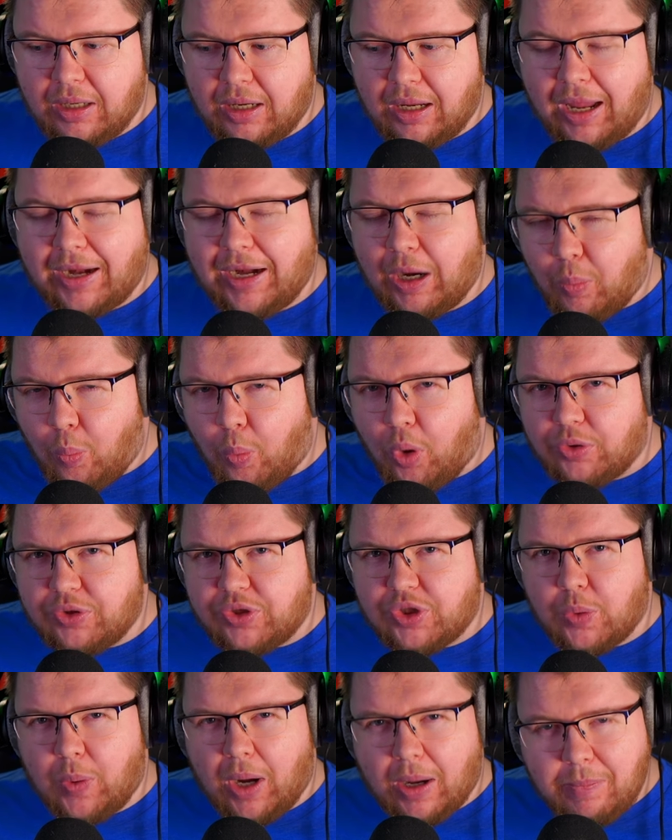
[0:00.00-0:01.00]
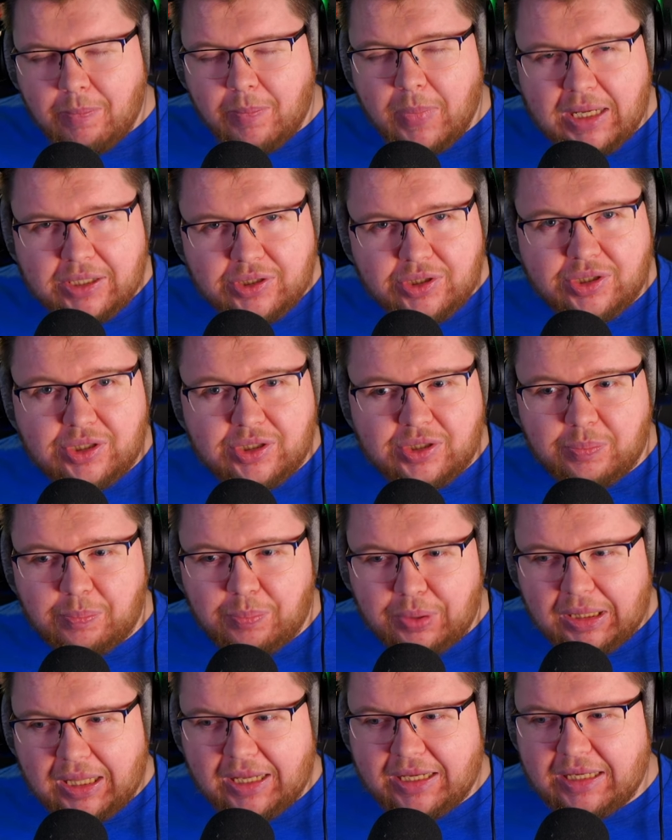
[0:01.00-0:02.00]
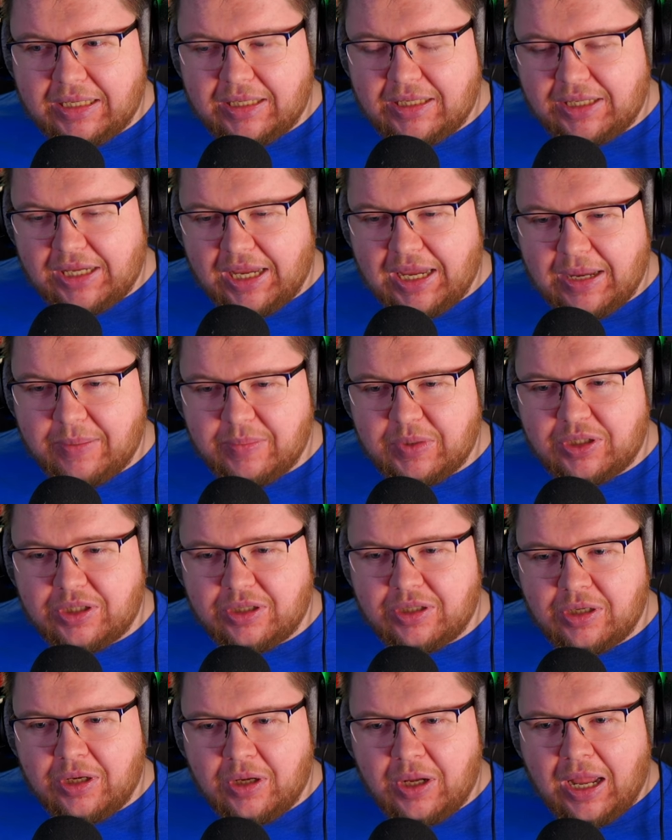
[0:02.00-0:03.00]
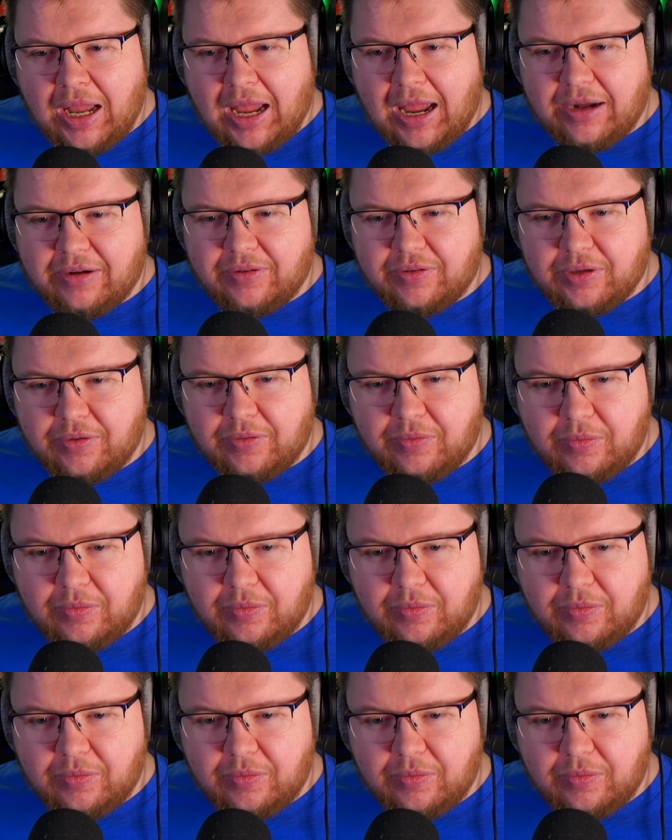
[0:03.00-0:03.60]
I want to. I miss playing games and